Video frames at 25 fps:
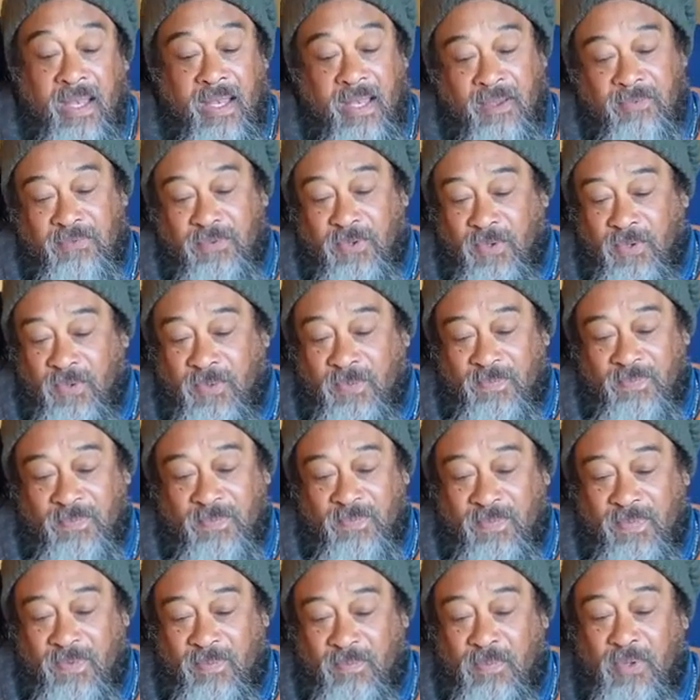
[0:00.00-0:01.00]
love you.
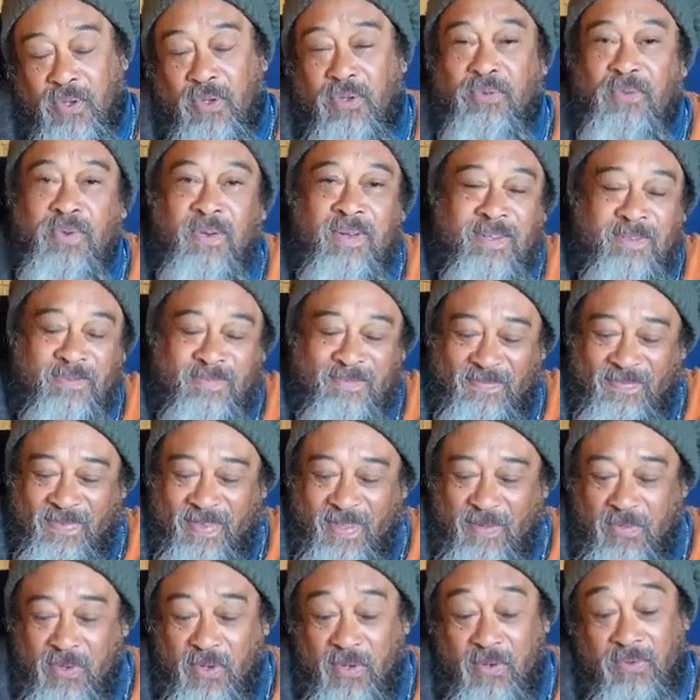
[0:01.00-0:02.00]
Beautiful,
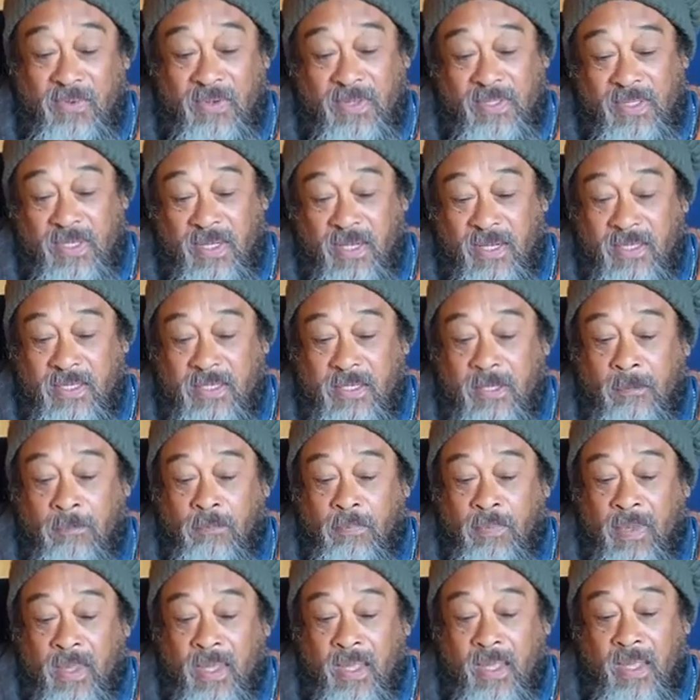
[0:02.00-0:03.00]
beautiful start.
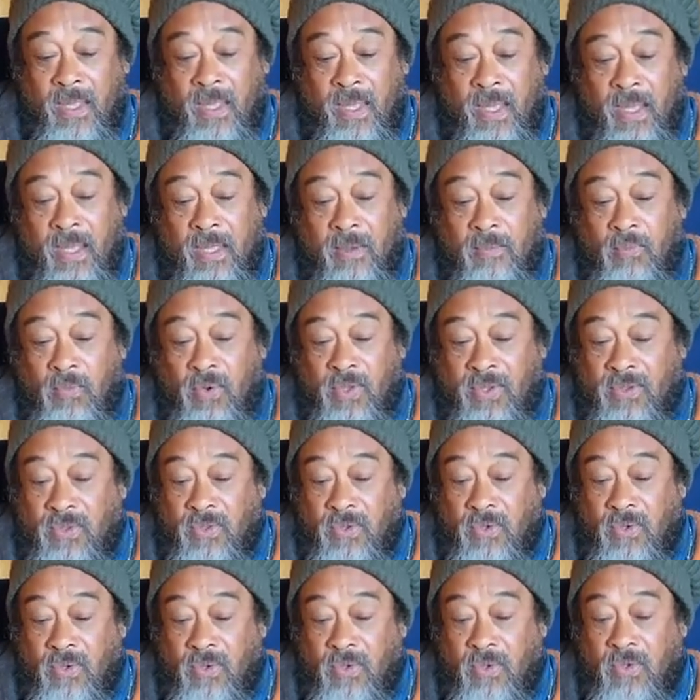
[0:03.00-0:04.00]
I am with
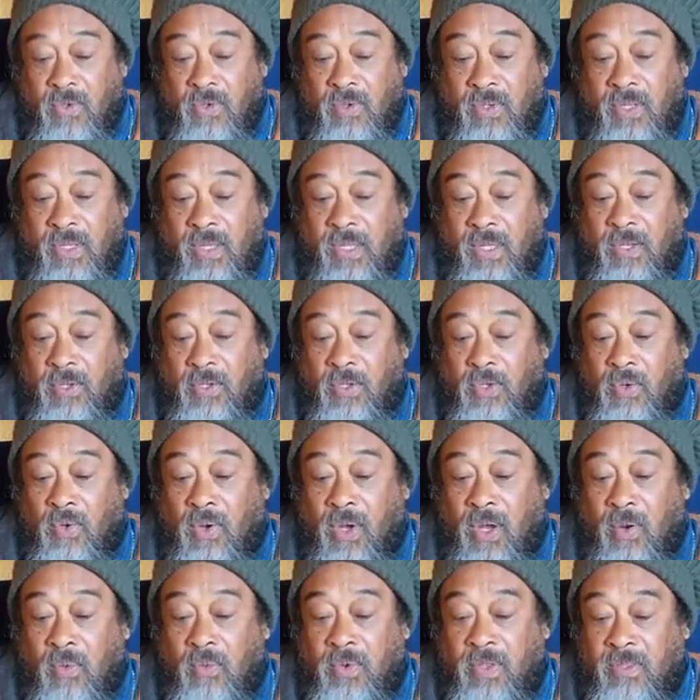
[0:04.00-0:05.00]
you, and you
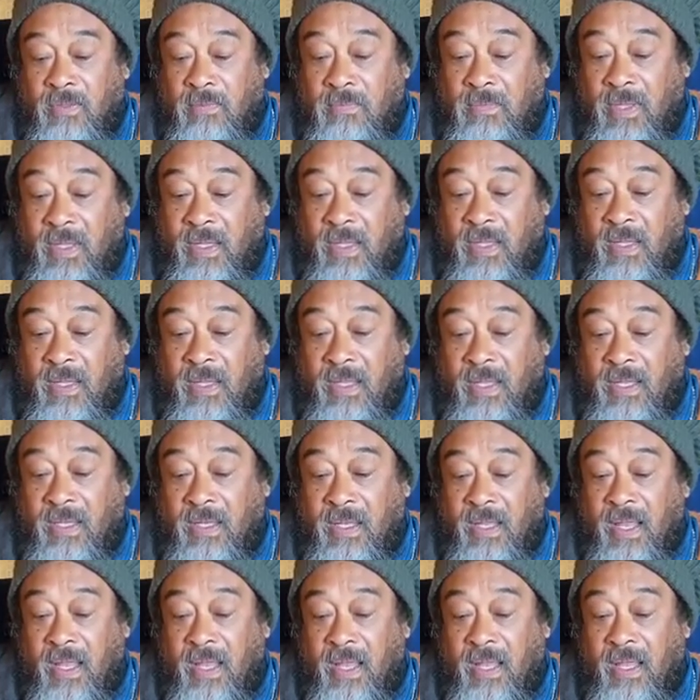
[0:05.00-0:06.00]
are with me
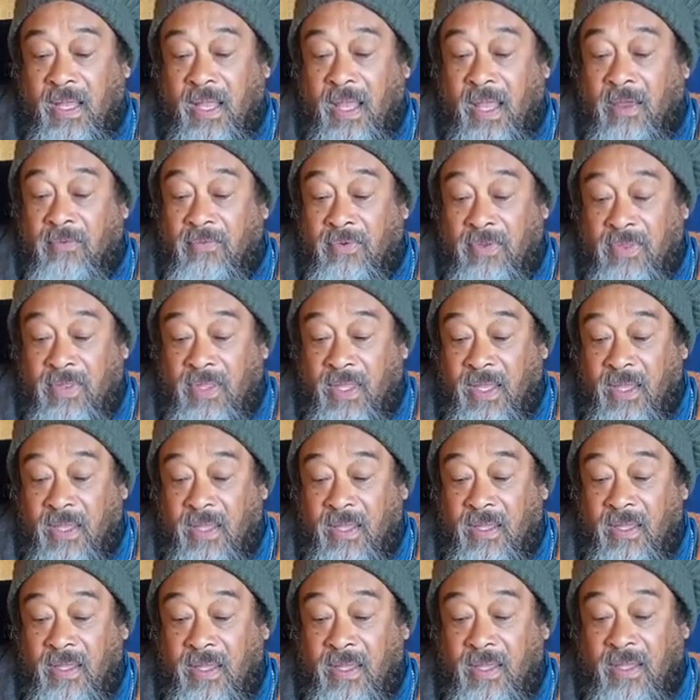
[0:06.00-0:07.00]
in
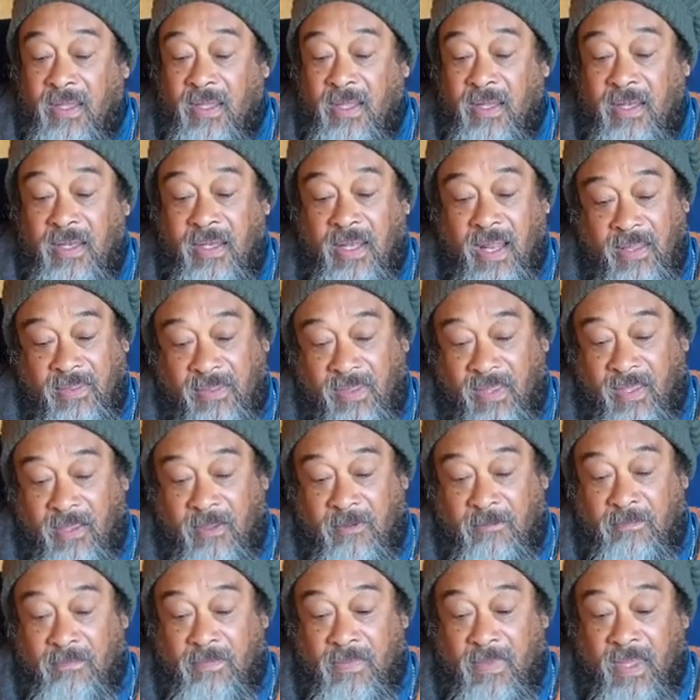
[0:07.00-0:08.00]
everything and
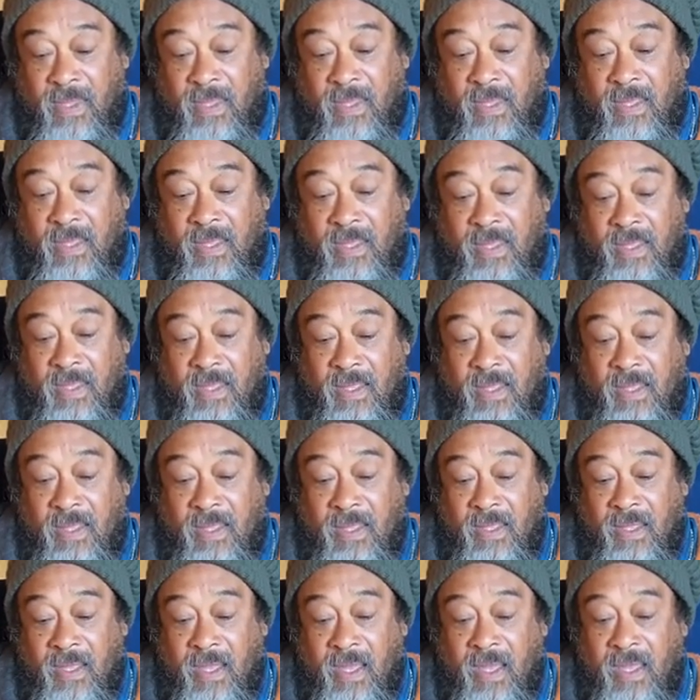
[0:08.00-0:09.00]
nothing.
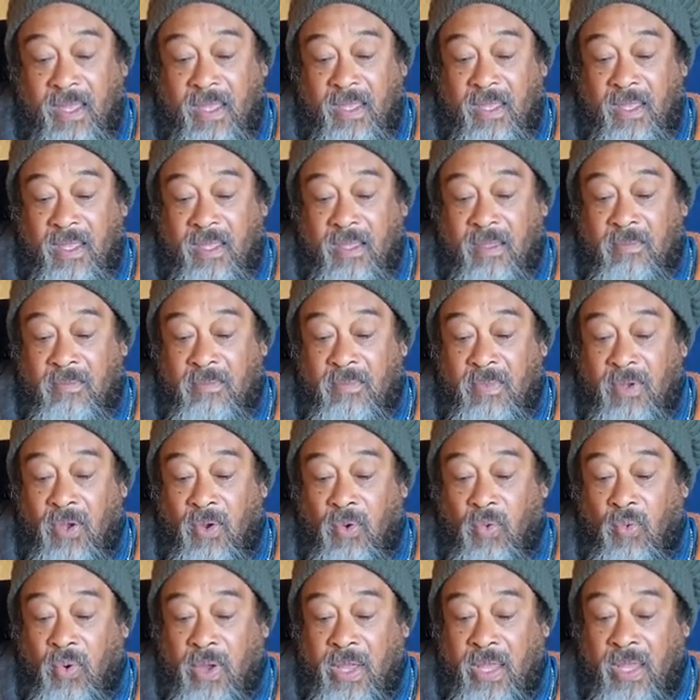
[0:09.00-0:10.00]
I am
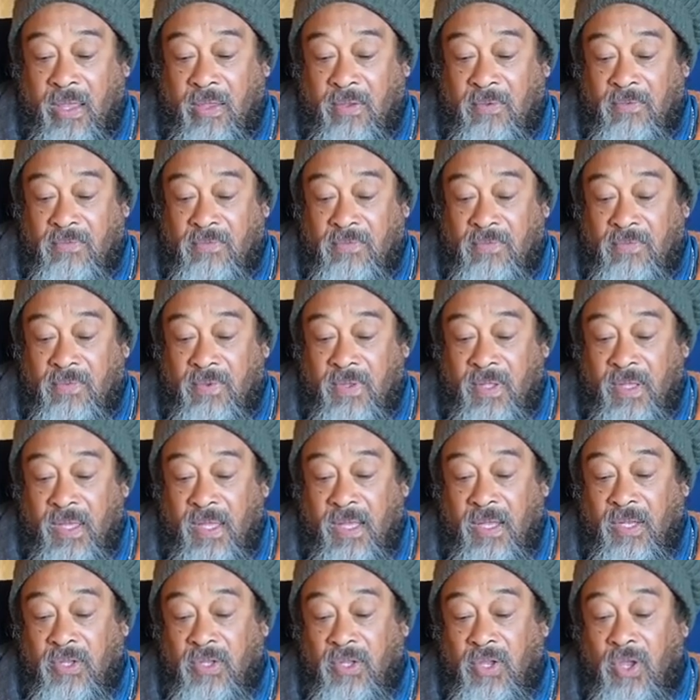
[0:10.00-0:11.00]
a wave
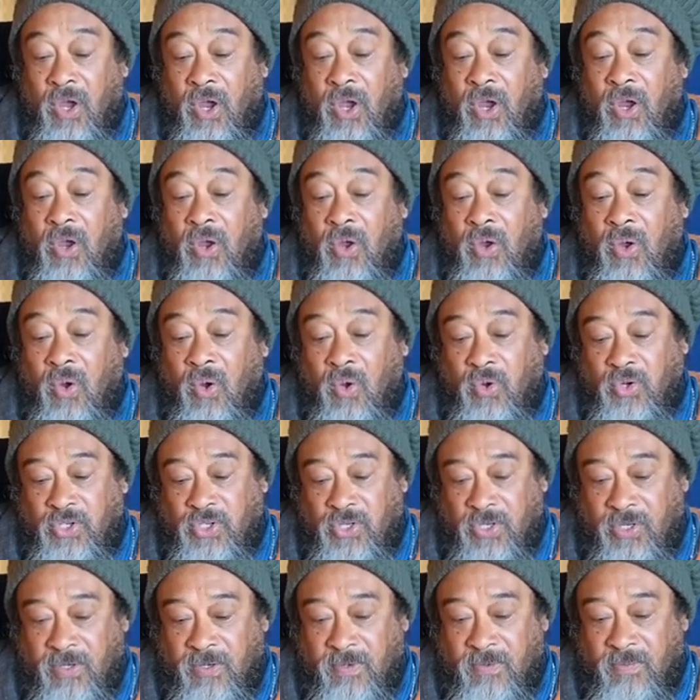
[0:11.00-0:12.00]
in your
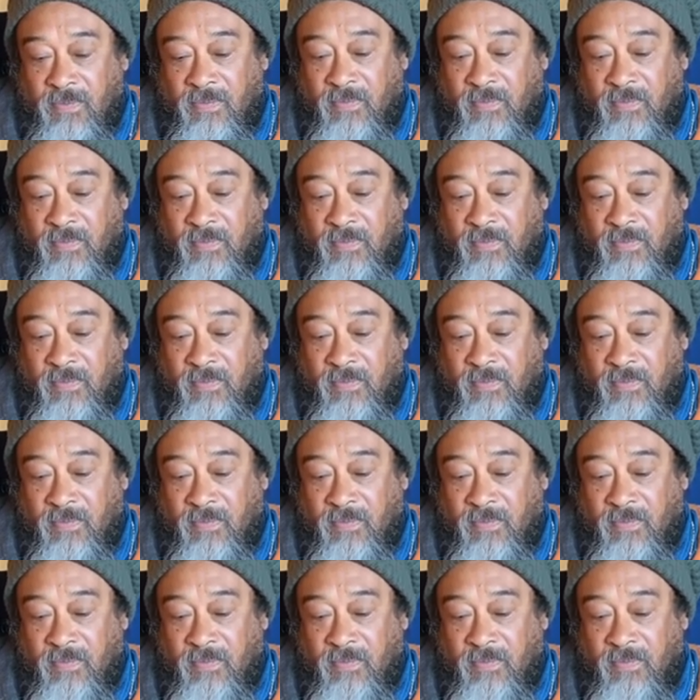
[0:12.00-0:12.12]
ocean.